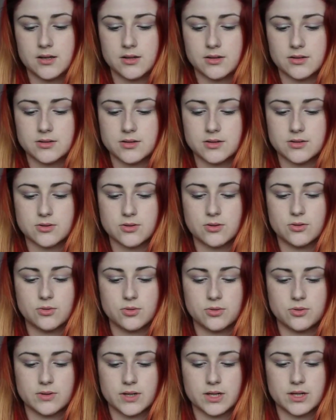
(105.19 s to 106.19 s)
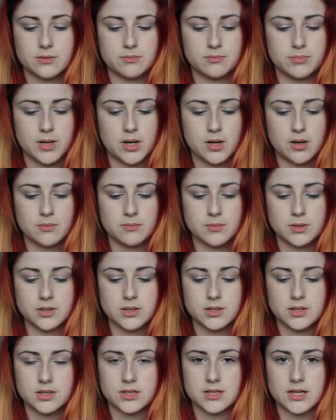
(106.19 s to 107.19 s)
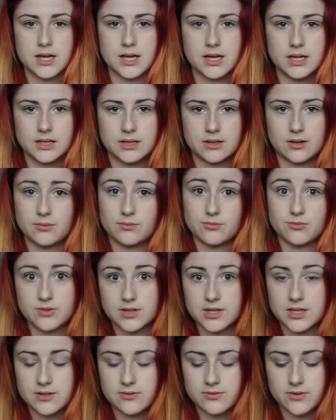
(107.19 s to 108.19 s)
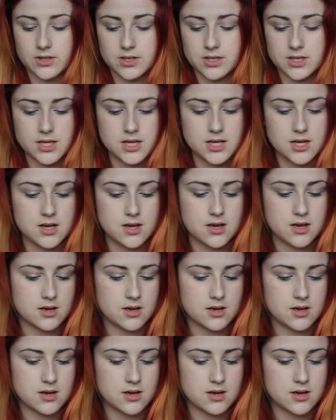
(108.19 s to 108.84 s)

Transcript: because it's got all the right compartments, and I'm really fussy.